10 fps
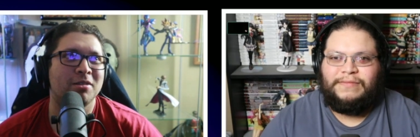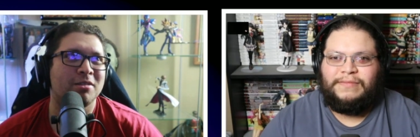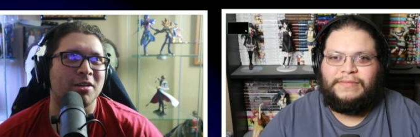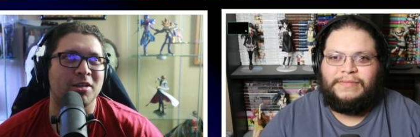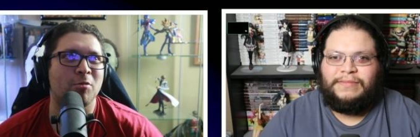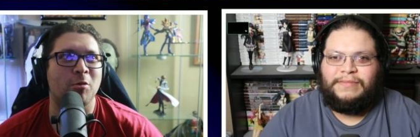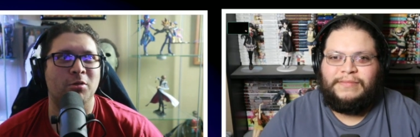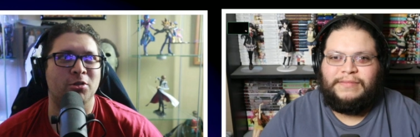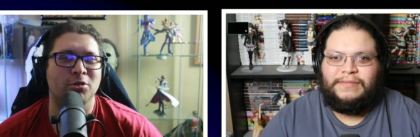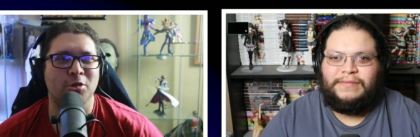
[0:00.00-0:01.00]
Speaker 1: you won't
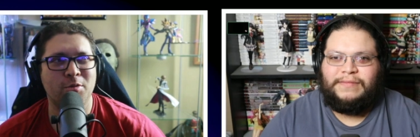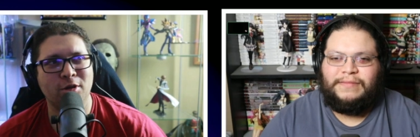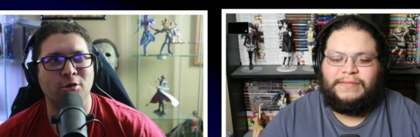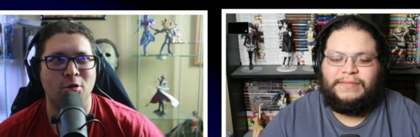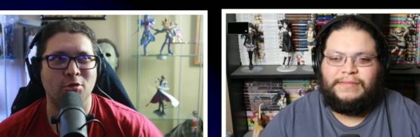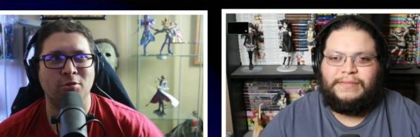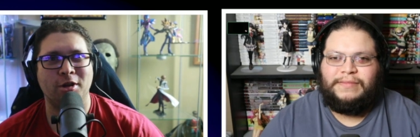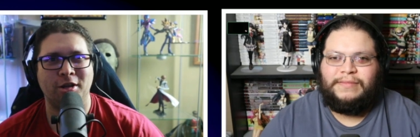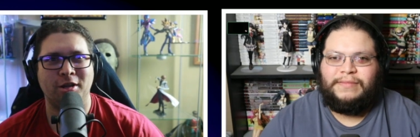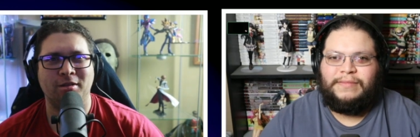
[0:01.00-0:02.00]
just leave me alone
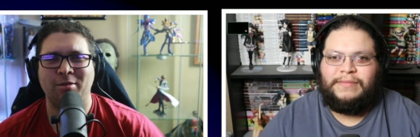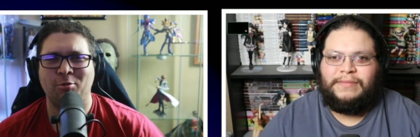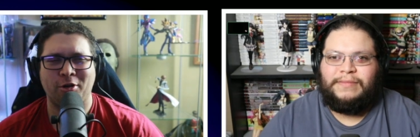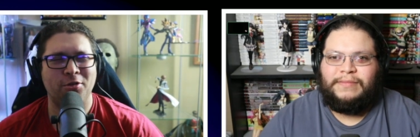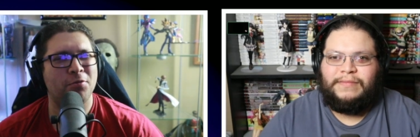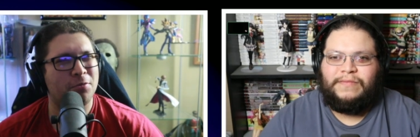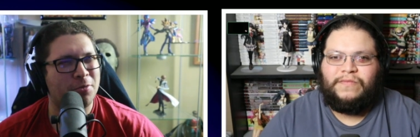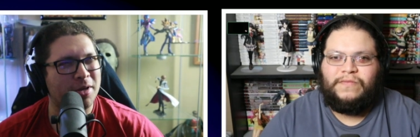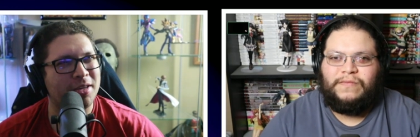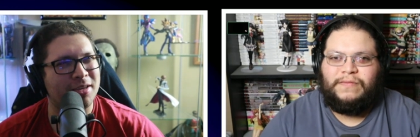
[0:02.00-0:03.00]
already." Like, why are you
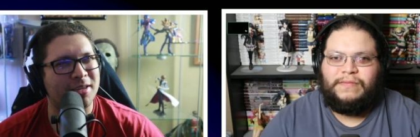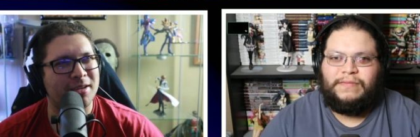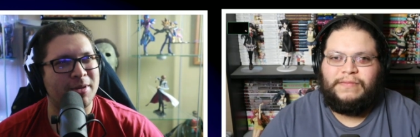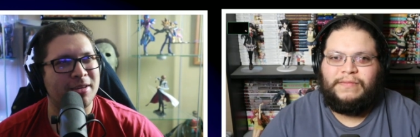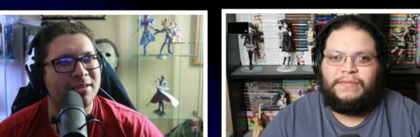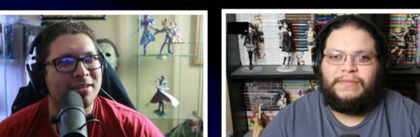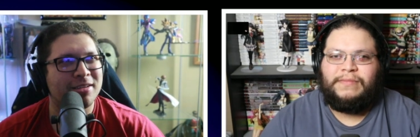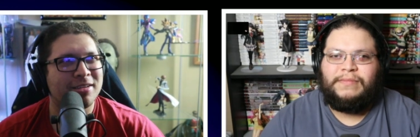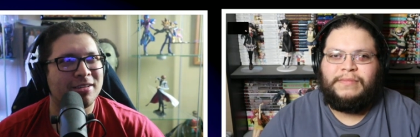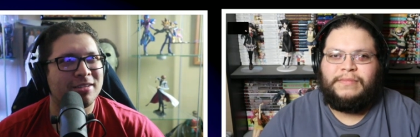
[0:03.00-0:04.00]
fucking kidding me?
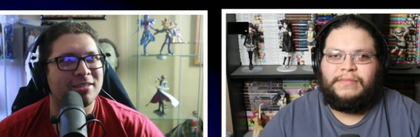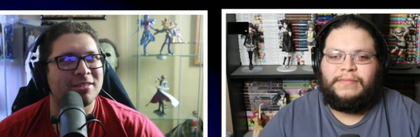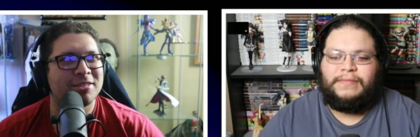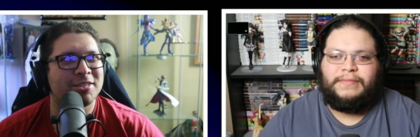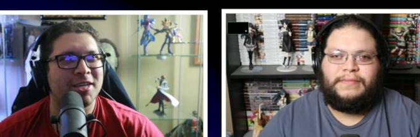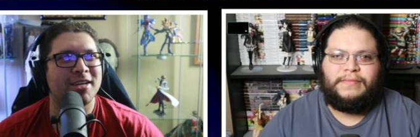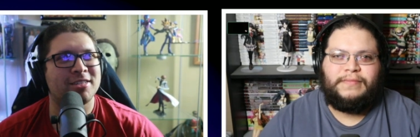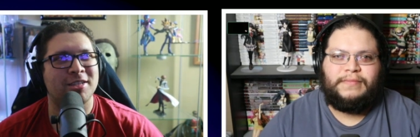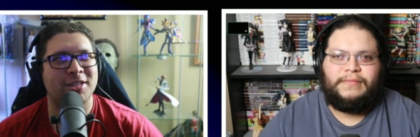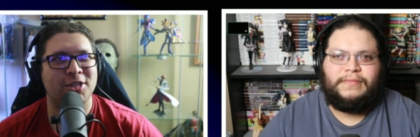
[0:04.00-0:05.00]
She has
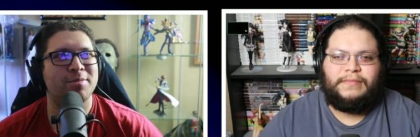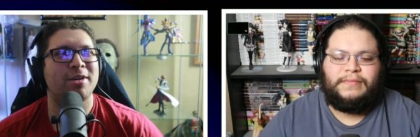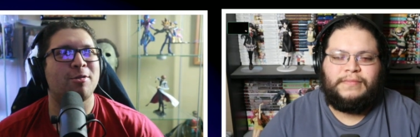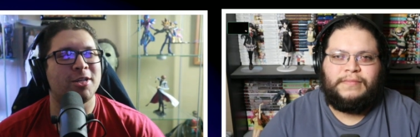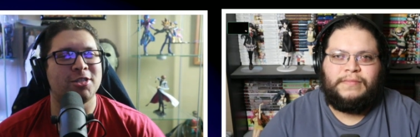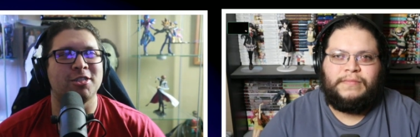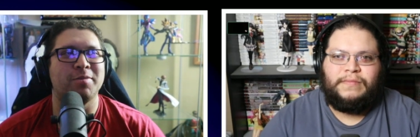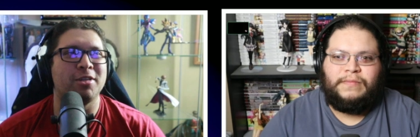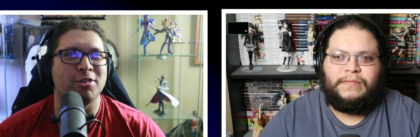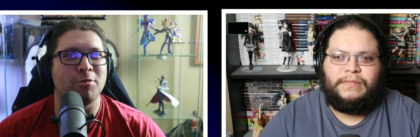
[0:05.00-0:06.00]
legitimate questions
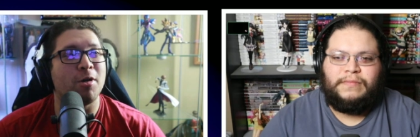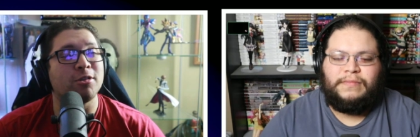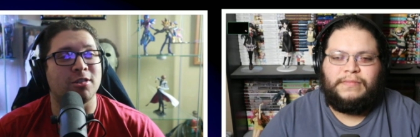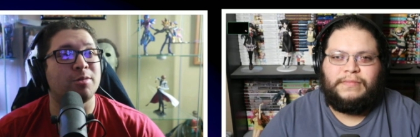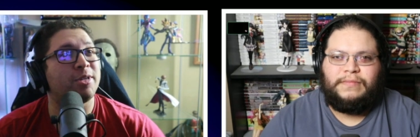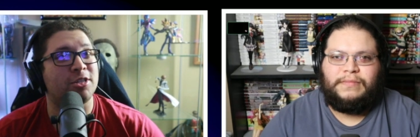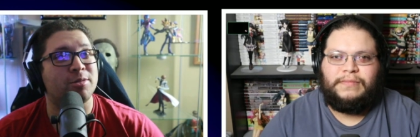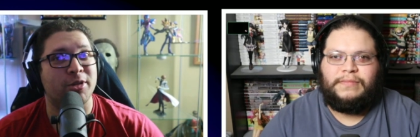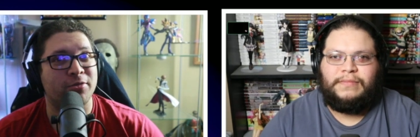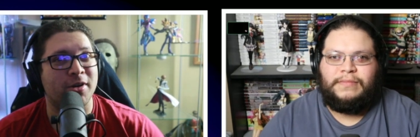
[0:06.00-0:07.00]
because you are suspicious,
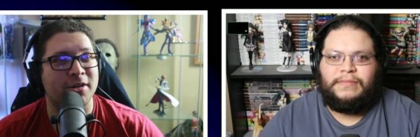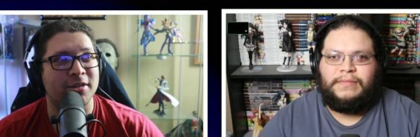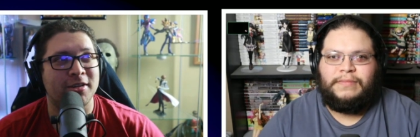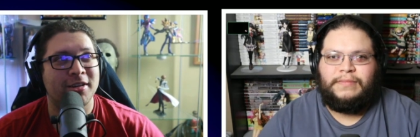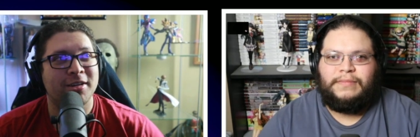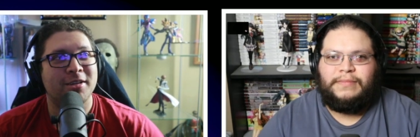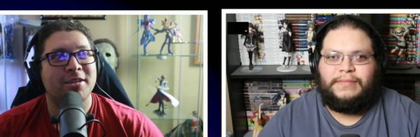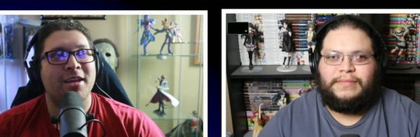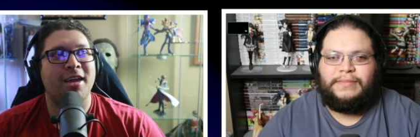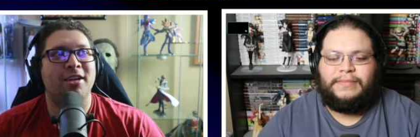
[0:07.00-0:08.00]
motherfucker.
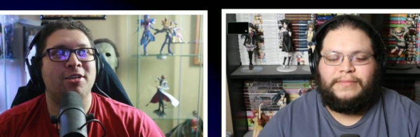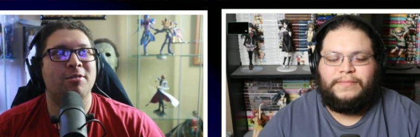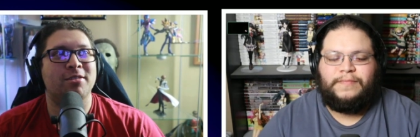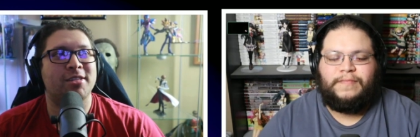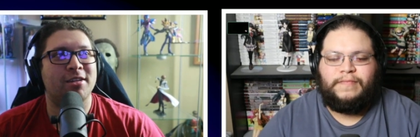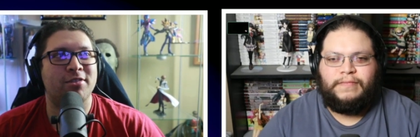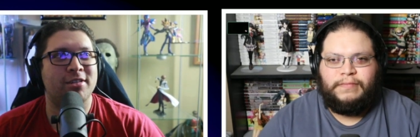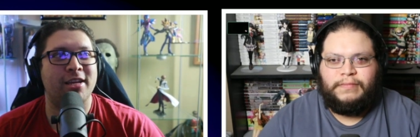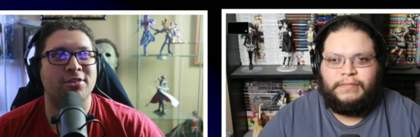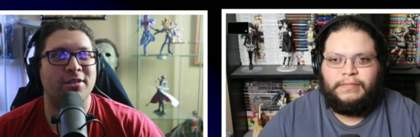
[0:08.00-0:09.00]
And you, instead of just
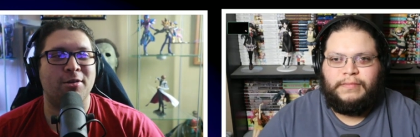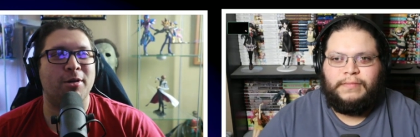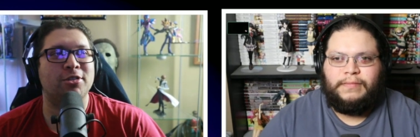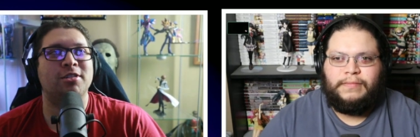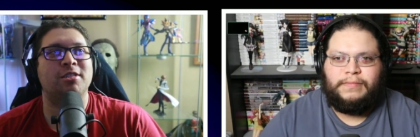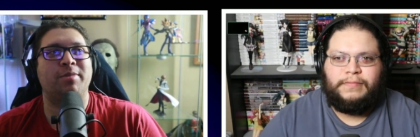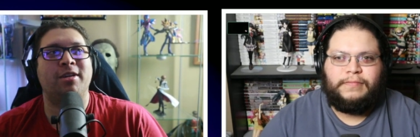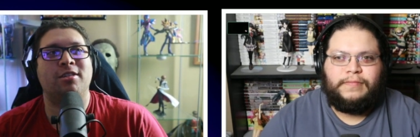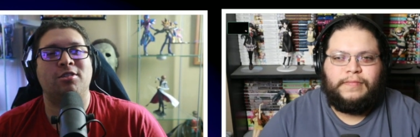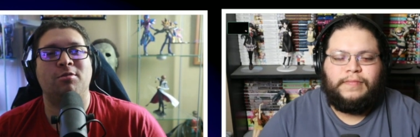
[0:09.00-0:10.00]
answering the questions
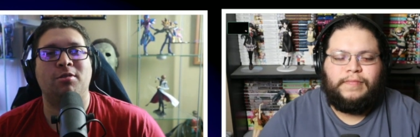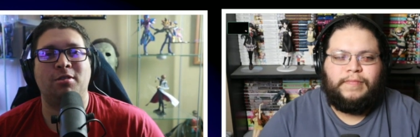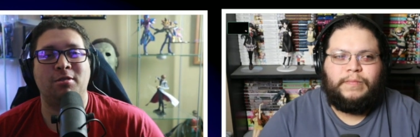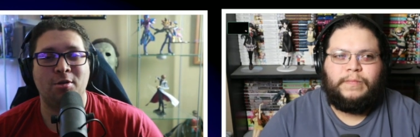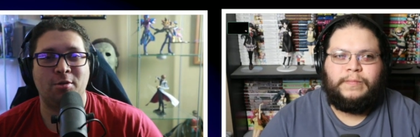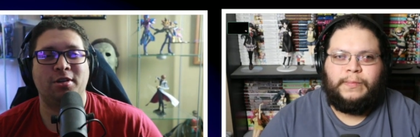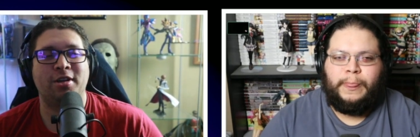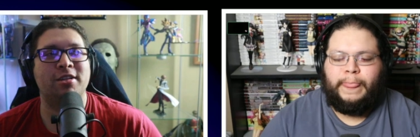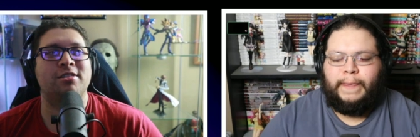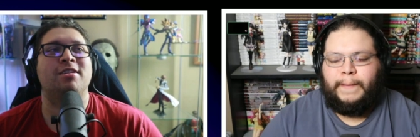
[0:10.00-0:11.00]
because you know you're
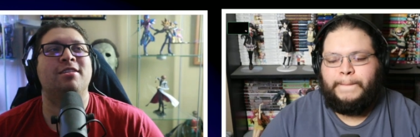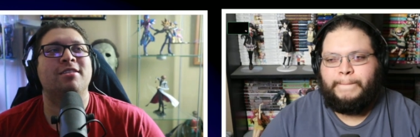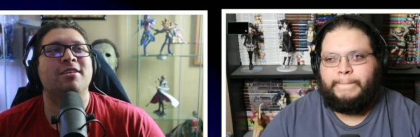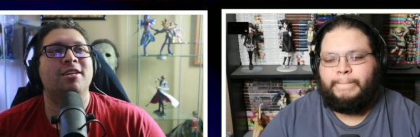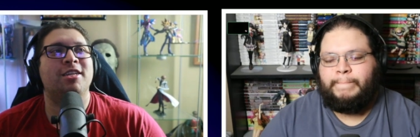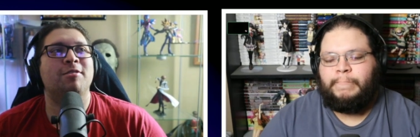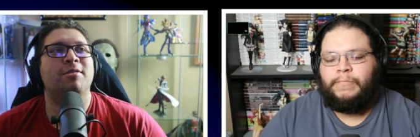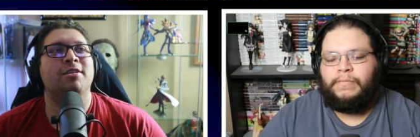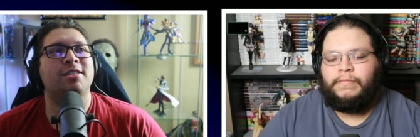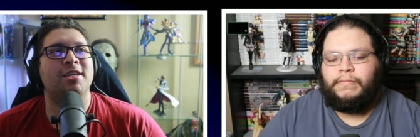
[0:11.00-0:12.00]
innocent, you want to
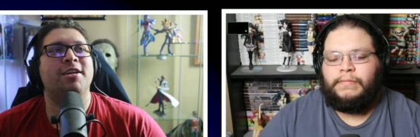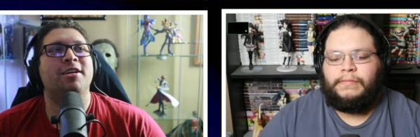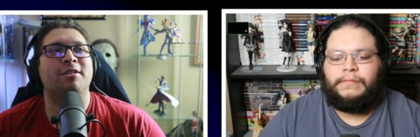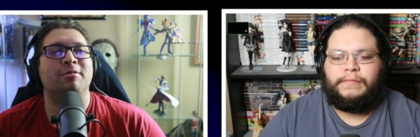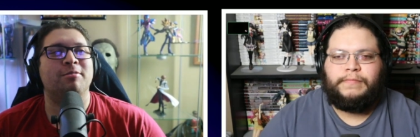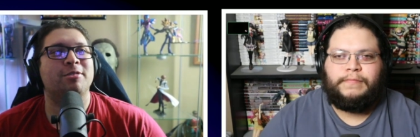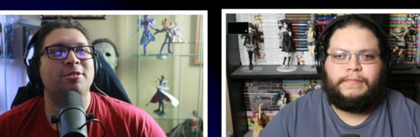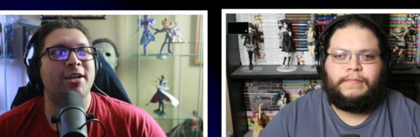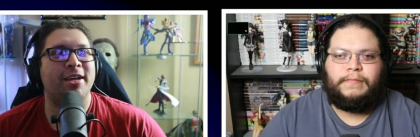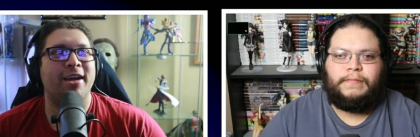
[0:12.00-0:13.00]
sit here and
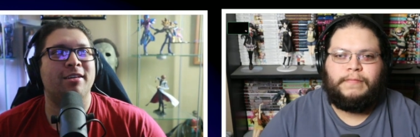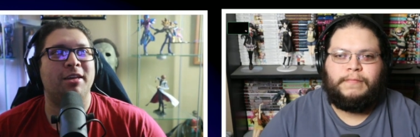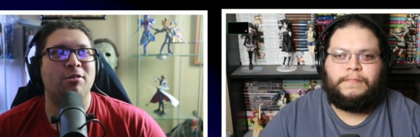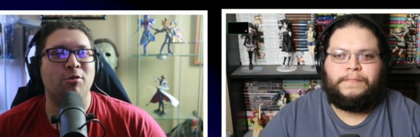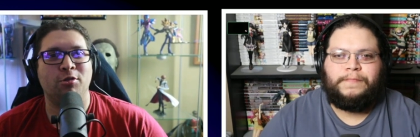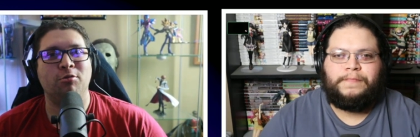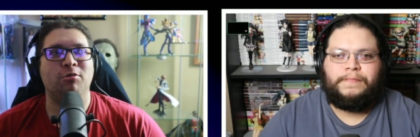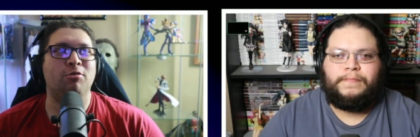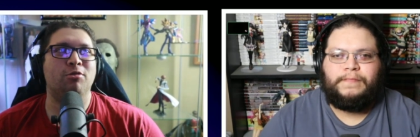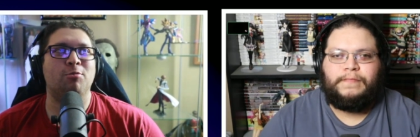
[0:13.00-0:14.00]
try to act like, oh, you, you
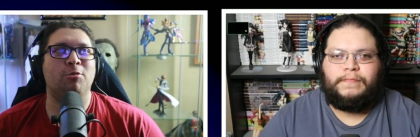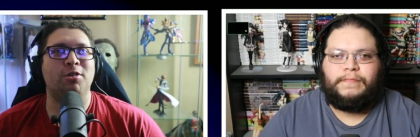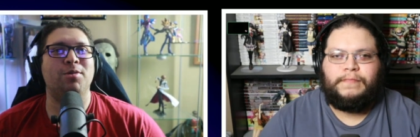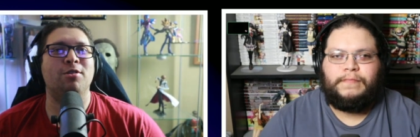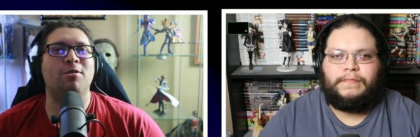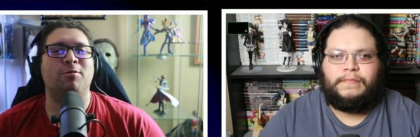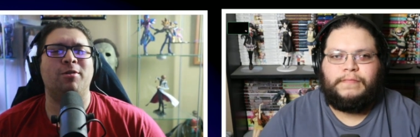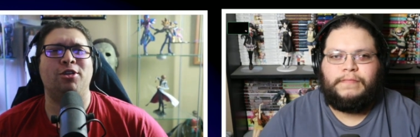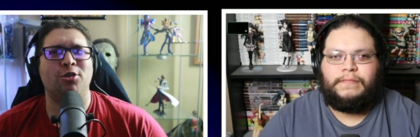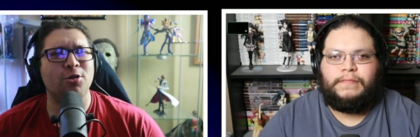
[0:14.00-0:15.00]
just won't leave me alone. When
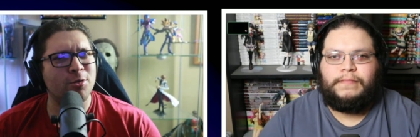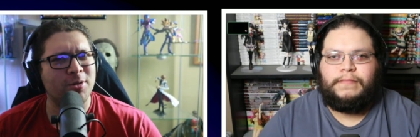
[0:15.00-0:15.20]
you